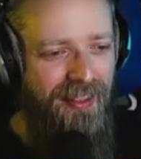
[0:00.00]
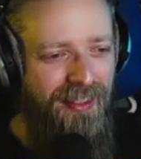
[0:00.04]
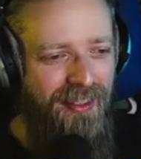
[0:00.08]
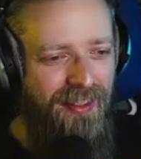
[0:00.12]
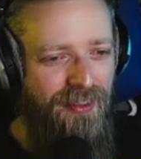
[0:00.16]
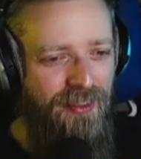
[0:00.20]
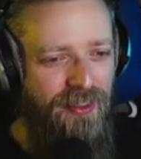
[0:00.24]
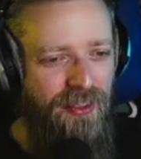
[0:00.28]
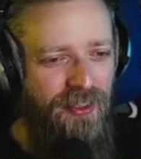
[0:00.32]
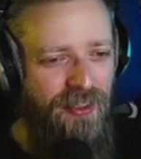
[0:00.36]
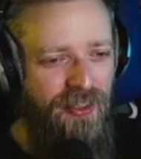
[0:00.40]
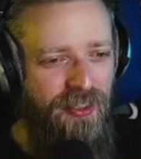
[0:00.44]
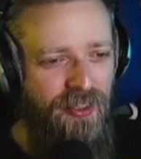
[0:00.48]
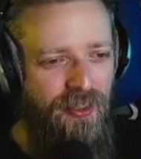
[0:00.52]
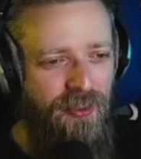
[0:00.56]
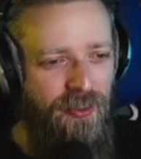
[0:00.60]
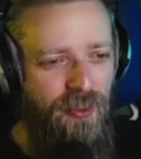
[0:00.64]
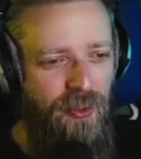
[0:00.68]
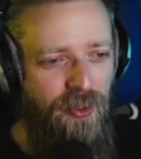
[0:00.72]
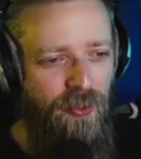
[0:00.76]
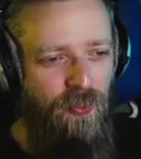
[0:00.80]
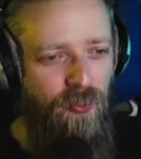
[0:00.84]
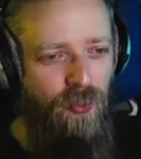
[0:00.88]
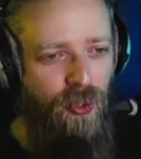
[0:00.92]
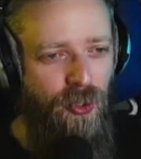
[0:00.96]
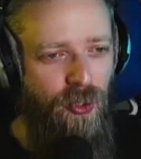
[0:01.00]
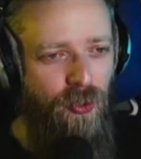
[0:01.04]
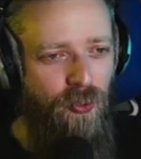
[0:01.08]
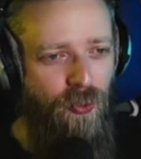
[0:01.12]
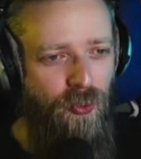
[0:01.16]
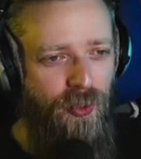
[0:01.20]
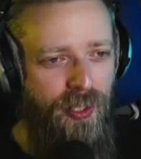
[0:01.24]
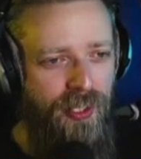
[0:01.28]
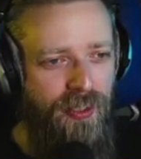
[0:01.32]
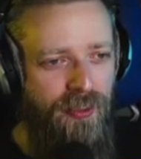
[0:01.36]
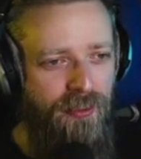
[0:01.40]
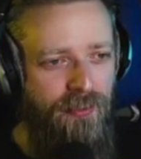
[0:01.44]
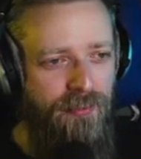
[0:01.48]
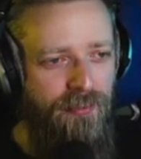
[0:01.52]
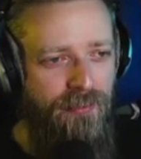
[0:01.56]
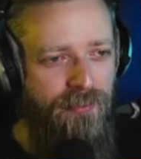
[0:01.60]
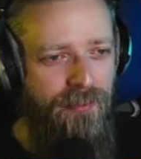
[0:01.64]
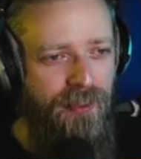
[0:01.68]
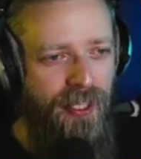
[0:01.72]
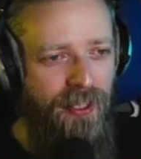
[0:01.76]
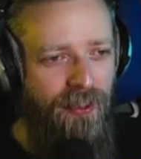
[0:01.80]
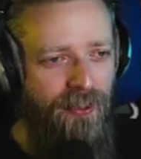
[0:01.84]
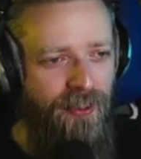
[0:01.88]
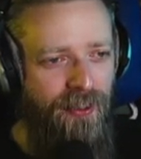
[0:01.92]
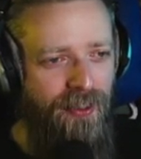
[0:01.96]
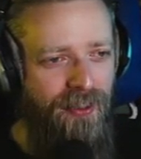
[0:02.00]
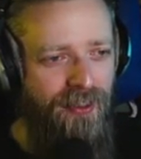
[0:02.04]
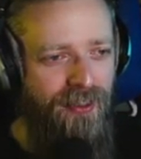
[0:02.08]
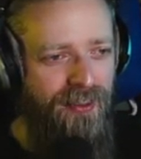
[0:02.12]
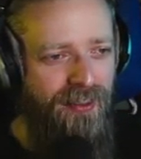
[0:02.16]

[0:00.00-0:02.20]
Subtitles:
was just a whirlwind of terror.